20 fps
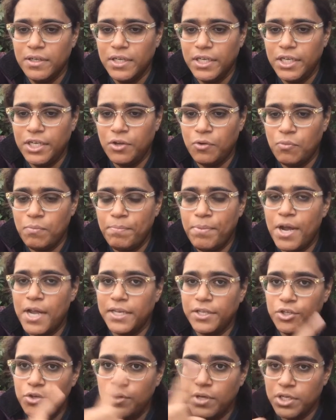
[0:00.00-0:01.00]
you know, but
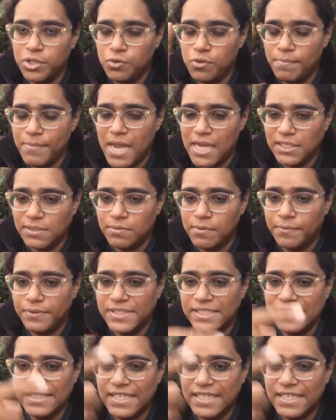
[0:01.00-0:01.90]
you can do a maximum of